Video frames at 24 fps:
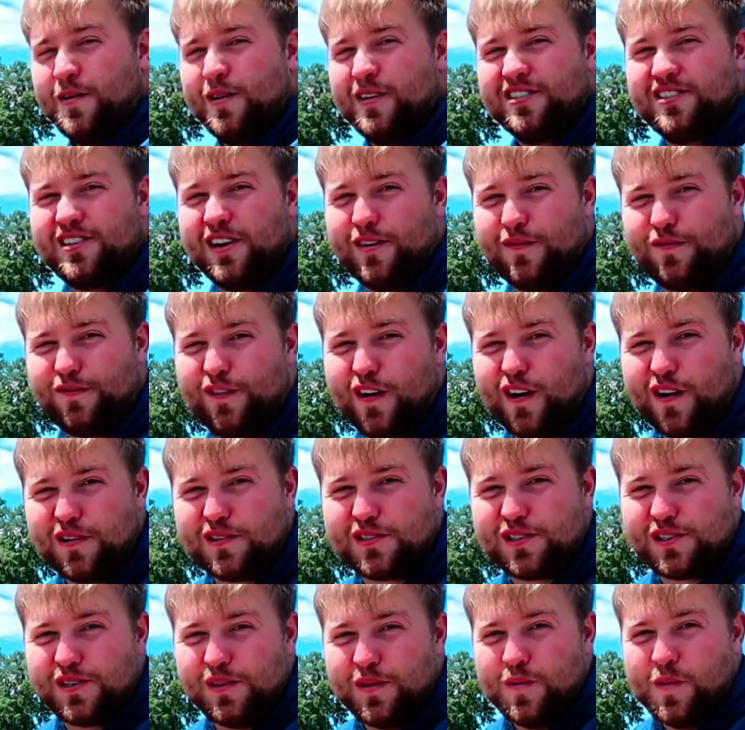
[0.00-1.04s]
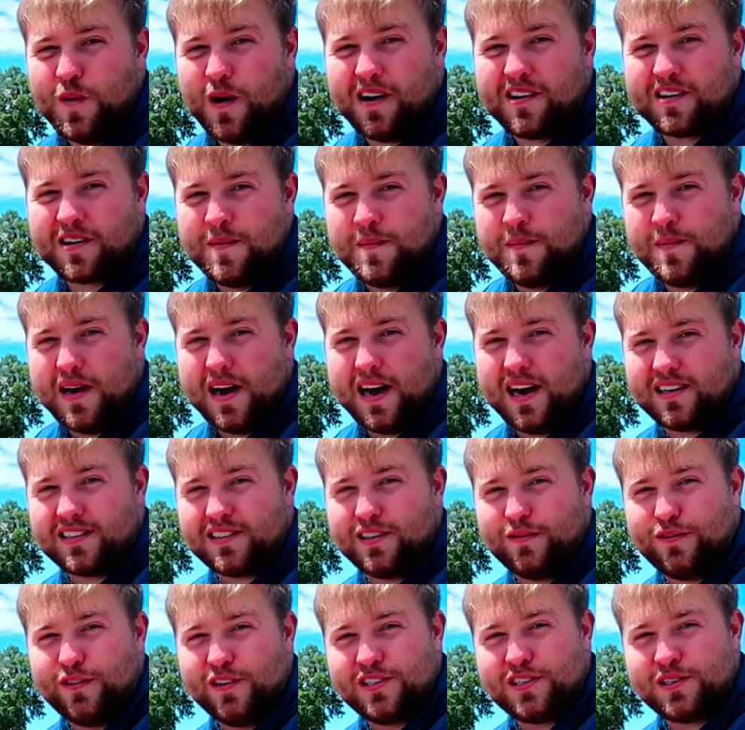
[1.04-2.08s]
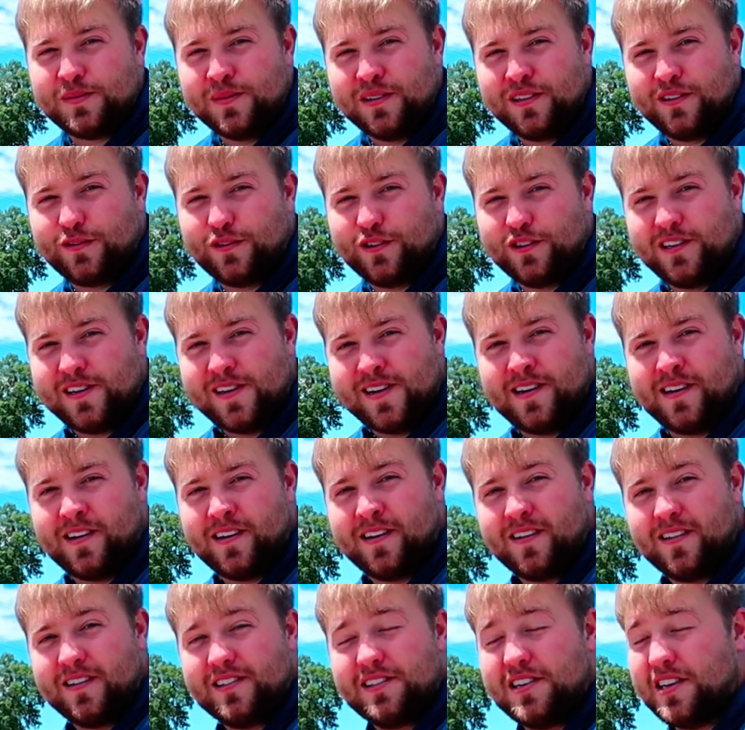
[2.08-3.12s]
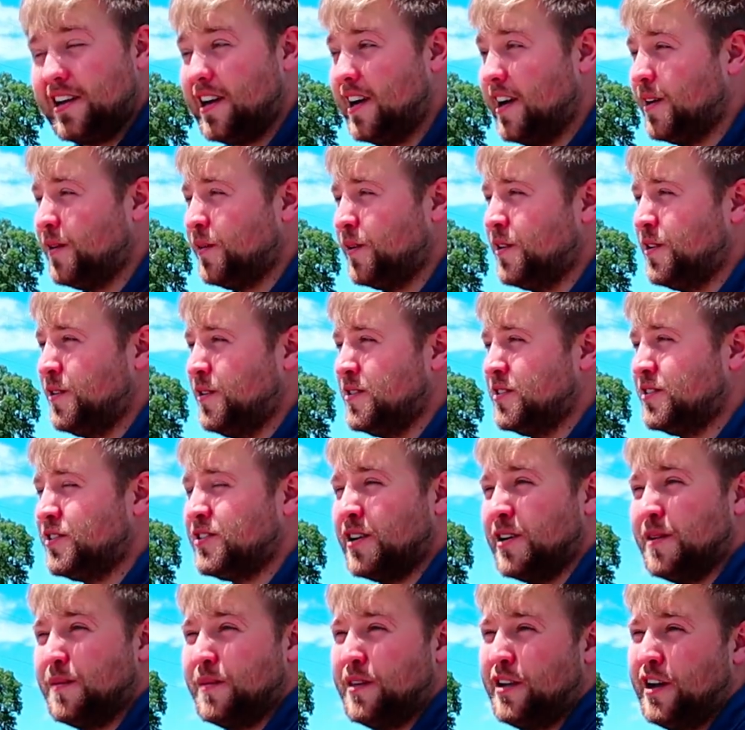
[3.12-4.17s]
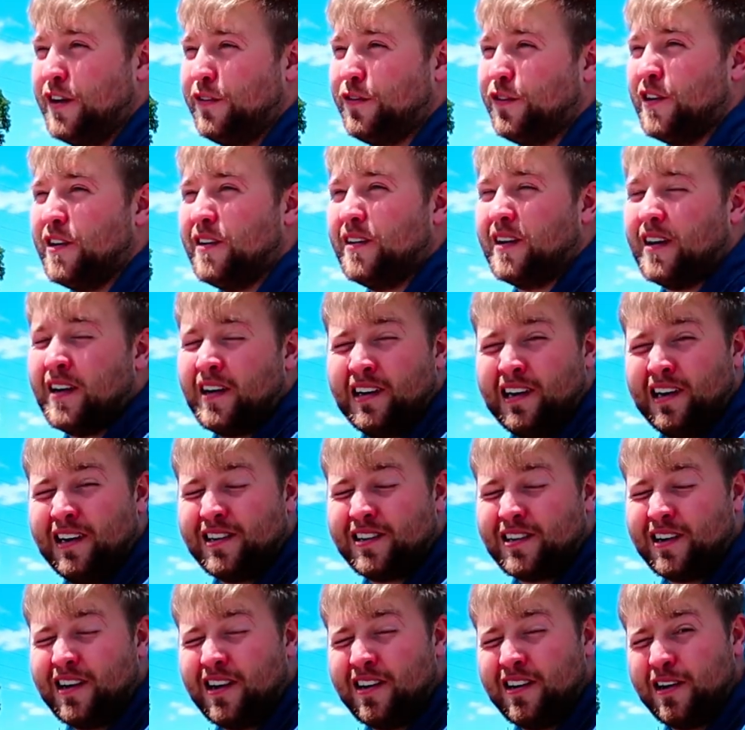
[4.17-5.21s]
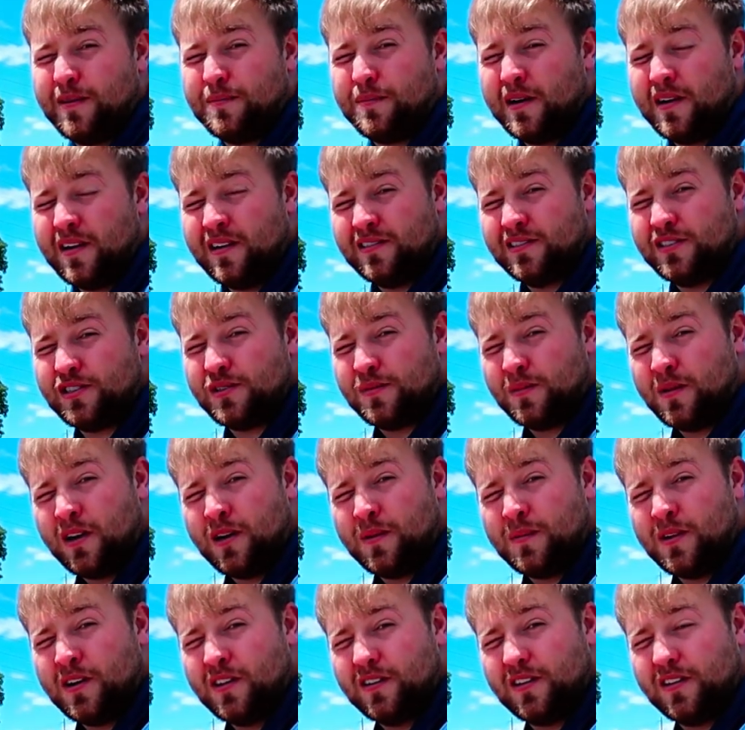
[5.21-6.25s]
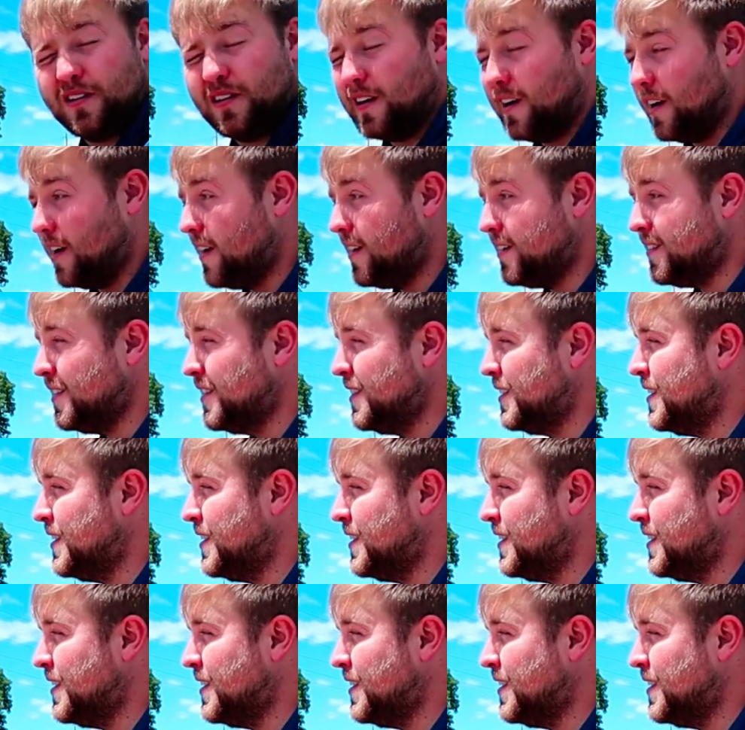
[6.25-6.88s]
what is up, folks? Welcome back to Fish Meat for Dinner. Today we're doing something different. I get caught up on smallmouth a lot.